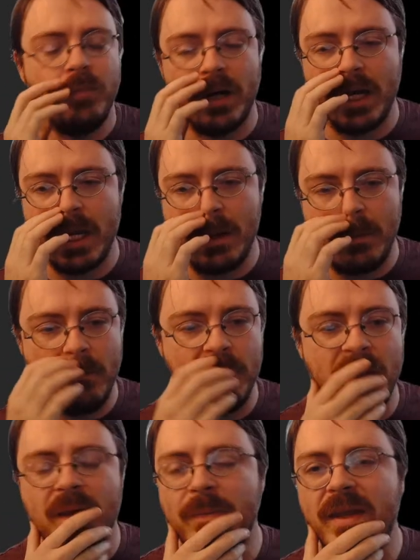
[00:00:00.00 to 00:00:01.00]
but
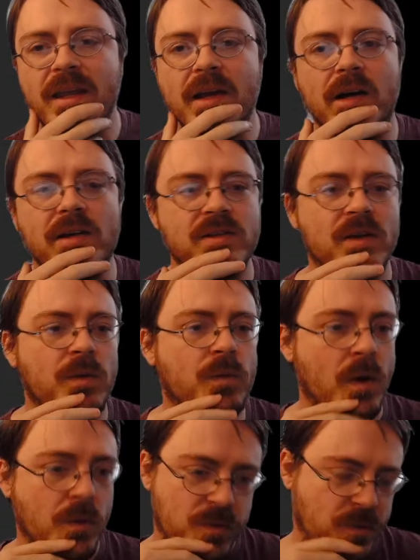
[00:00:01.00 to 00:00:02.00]
maybe also
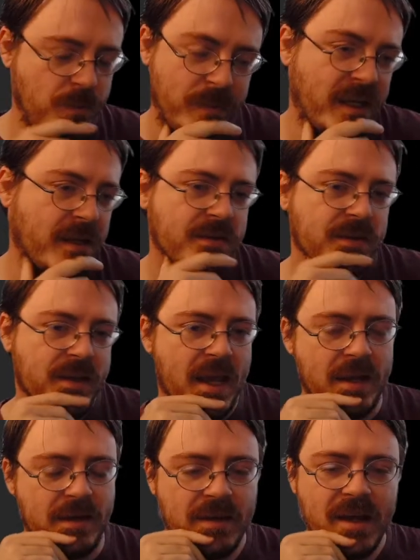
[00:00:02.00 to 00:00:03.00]
won't be.
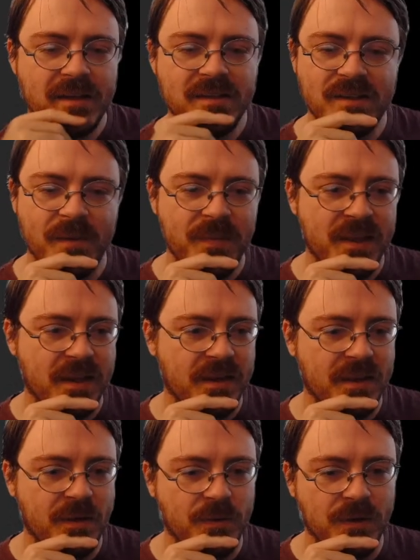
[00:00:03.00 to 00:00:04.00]
And that's
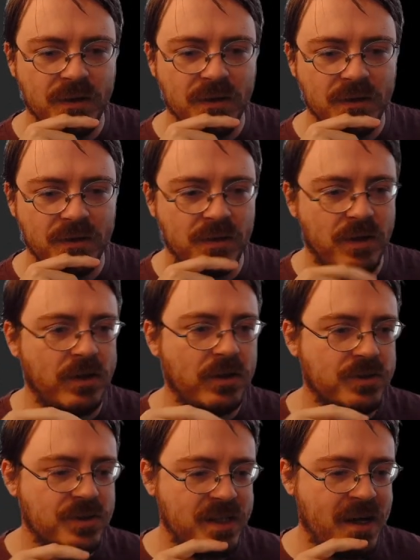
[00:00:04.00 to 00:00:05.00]
something that we'll
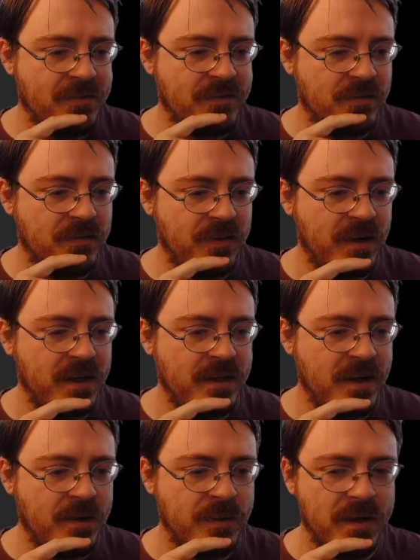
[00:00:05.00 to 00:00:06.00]
all just have to
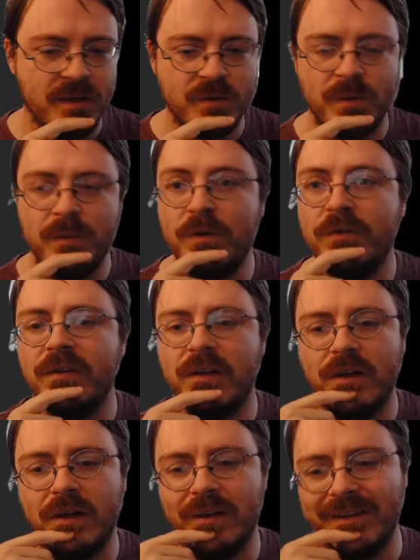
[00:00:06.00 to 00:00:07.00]
find out as we move
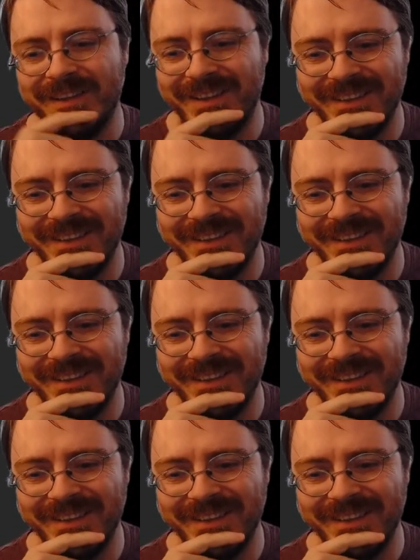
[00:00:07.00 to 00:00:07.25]
along.